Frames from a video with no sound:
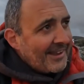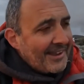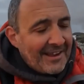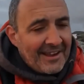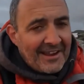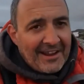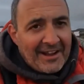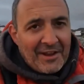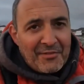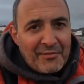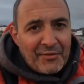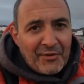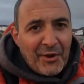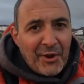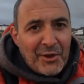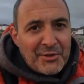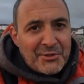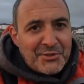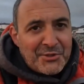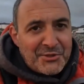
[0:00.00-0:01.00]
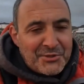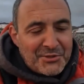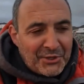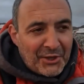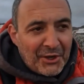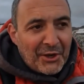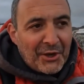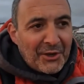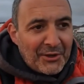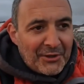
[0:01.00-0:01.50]
And I forgot just
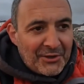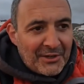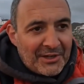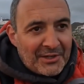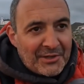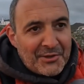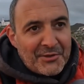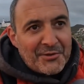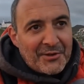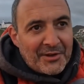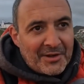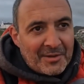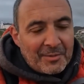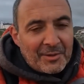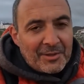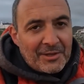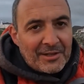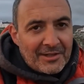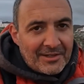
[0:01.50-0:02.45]
how incredible